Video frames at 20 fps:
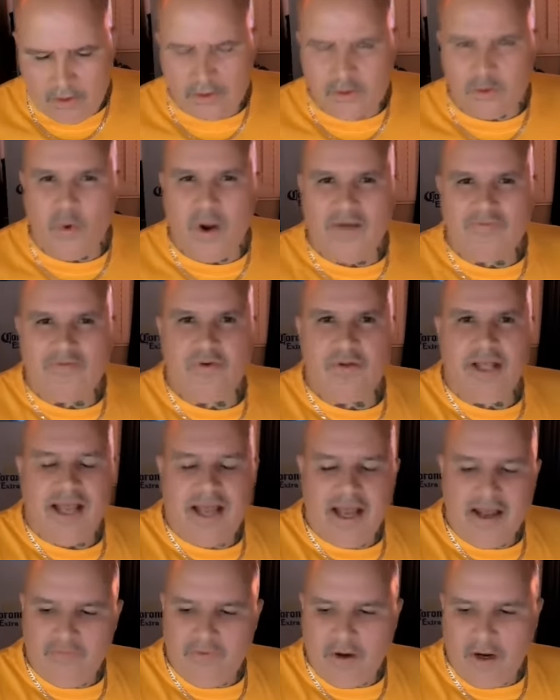So after they
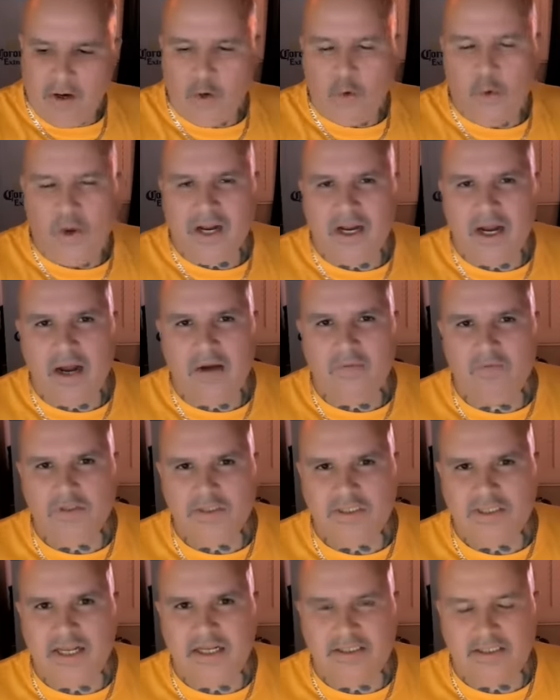have a quick
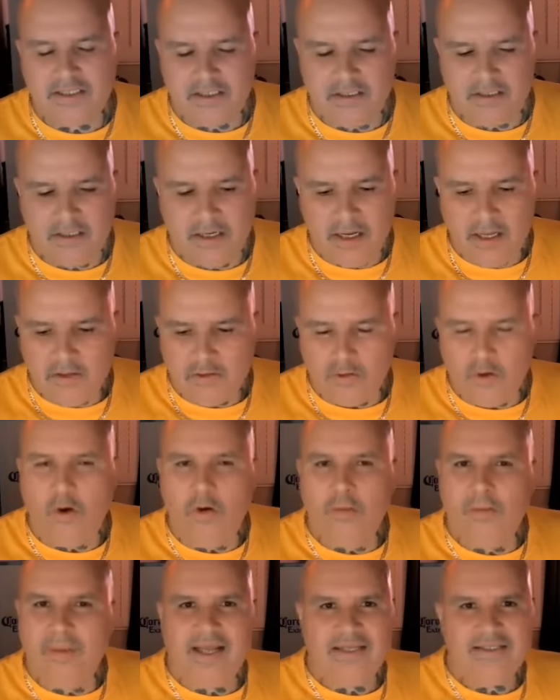conversation, the
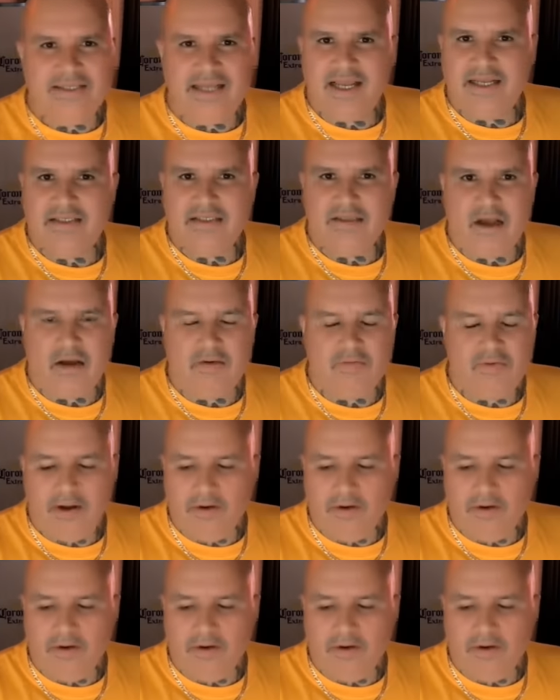old man takes off.